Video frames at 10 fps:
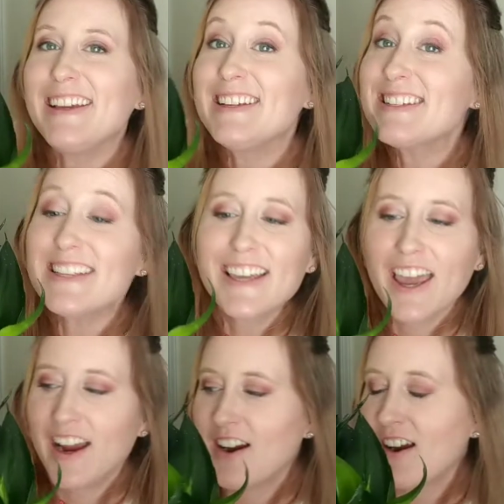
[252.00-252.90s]
Easy
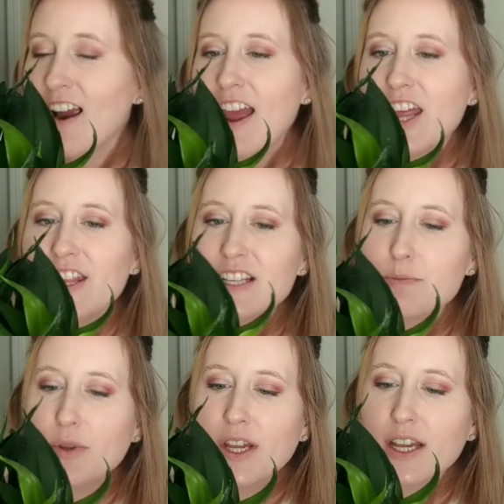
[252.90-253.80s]
care.
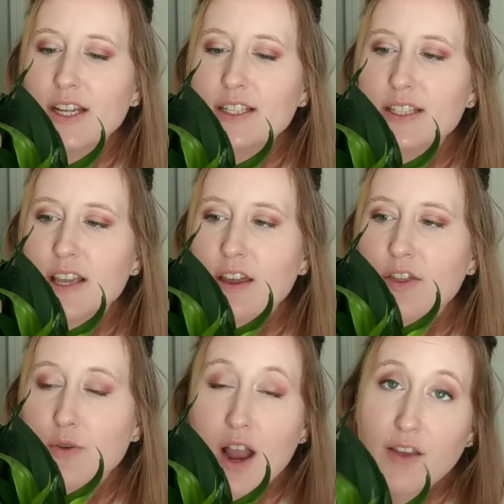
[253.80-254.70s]
These plants
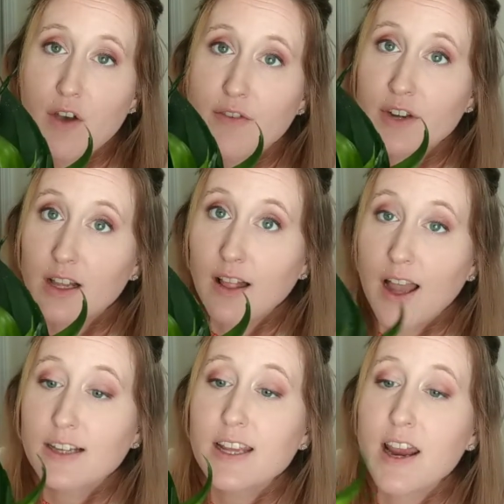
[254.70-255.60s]
thrive off
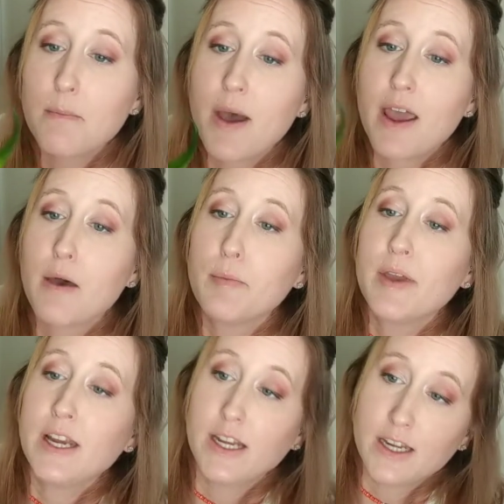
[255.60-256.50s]
neglect, in my
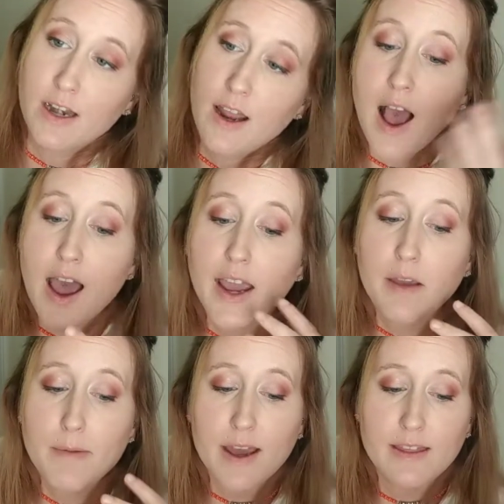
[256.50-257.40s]
opinion.
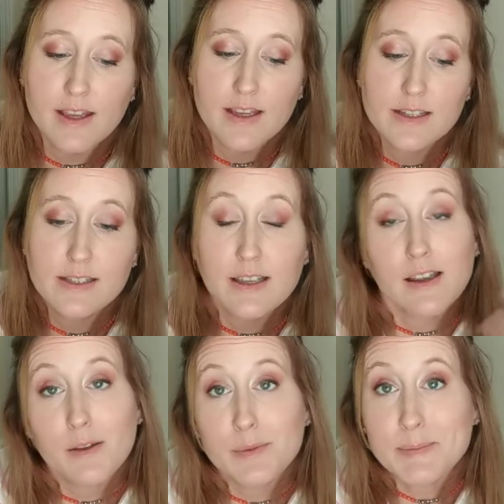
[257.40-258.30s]
I buy these
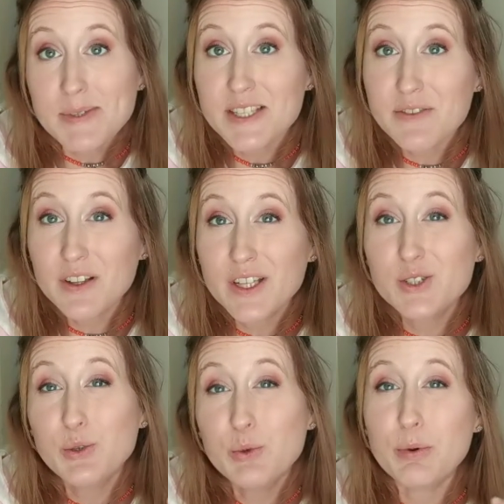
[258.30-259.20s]
specifically
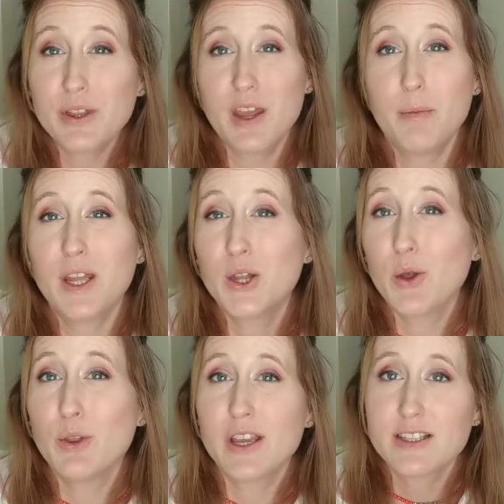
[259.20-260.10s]
to put them in
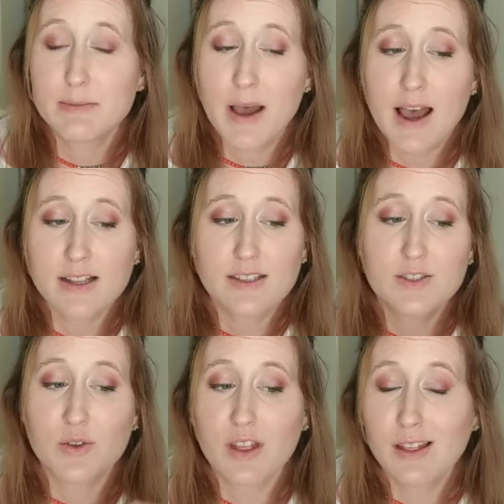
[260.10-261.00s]
low light spots.
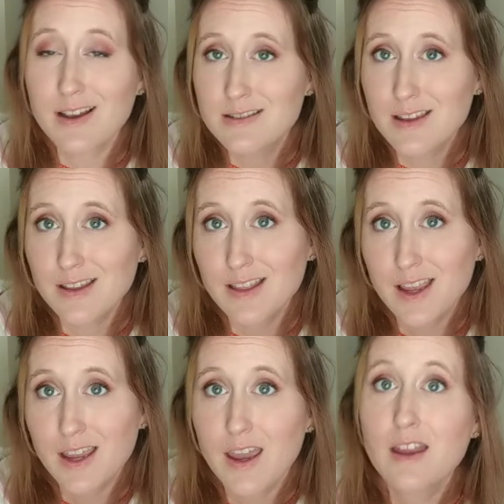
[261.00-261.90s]
So the less light
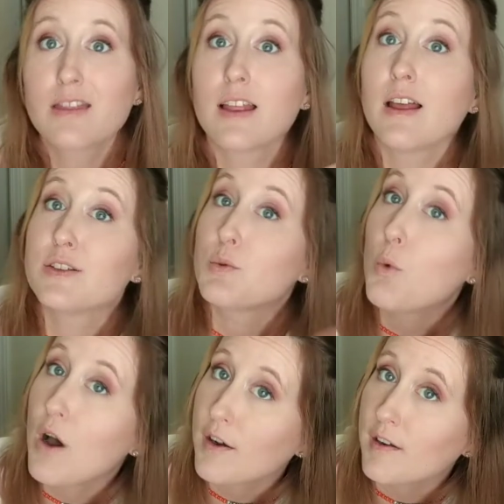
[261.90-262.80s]
they get, the less
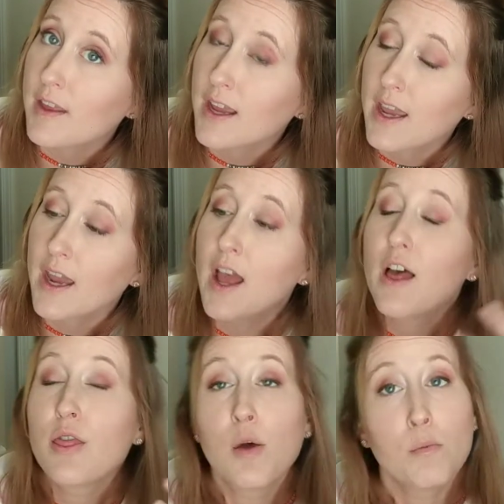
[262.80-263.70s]
water they get.
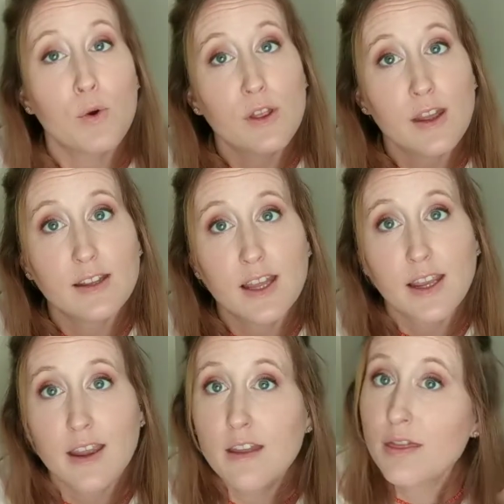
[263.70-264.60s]
The more light they
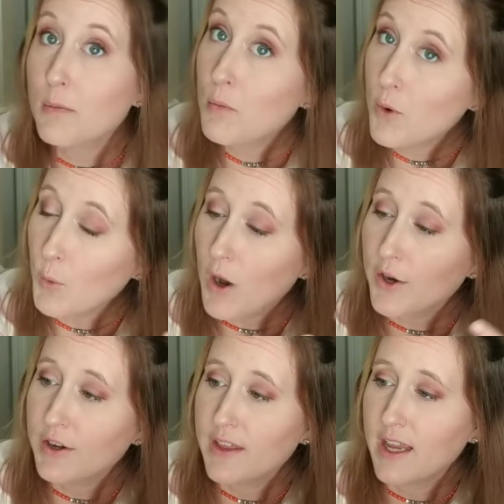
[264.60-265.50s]
get, the more
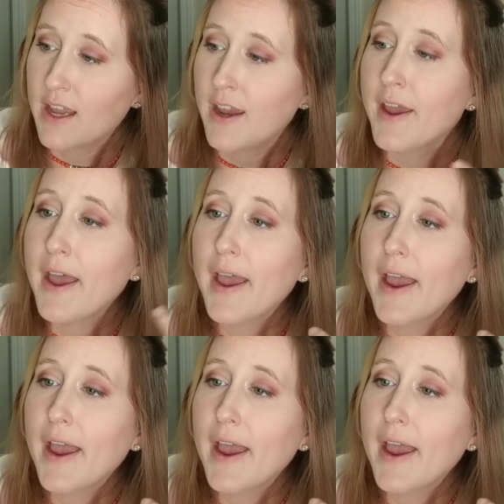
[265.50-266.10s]
water they get.